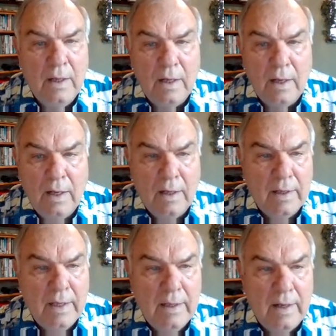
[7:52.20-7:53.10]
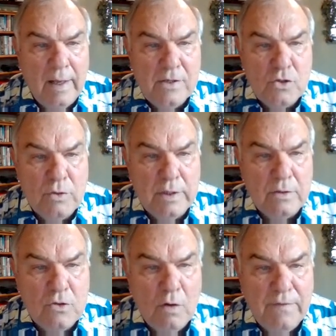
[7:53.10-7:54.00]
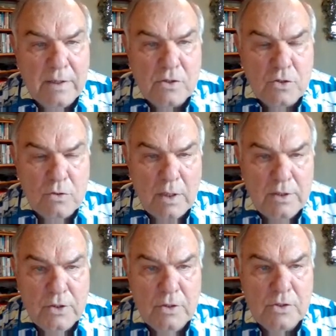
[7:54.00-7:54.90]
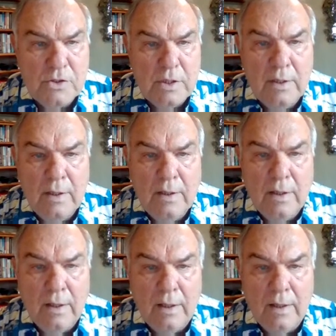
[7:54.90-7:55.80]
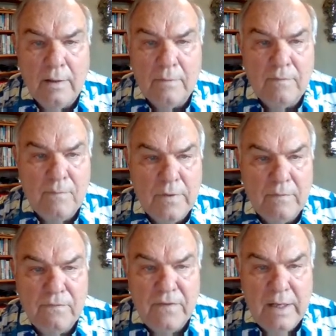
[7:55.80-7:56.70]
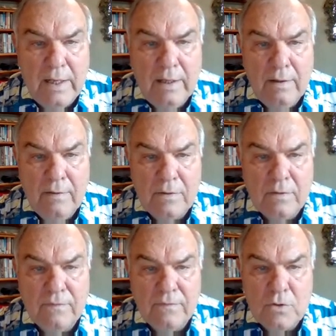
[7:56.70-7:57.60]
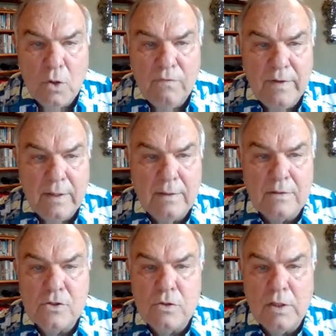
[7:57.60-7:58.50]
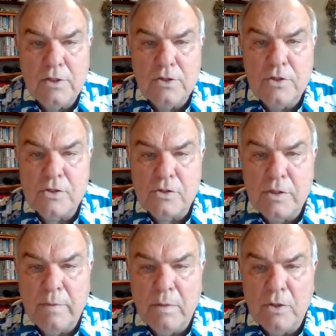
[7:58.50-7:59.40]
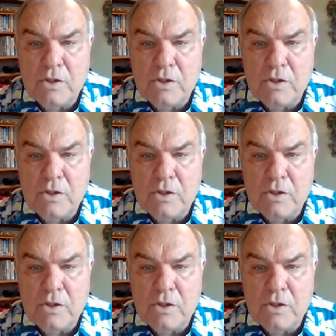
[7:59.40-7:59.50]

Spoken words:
Again, estuarine trophic structures, that feeding trophic structures are some of the most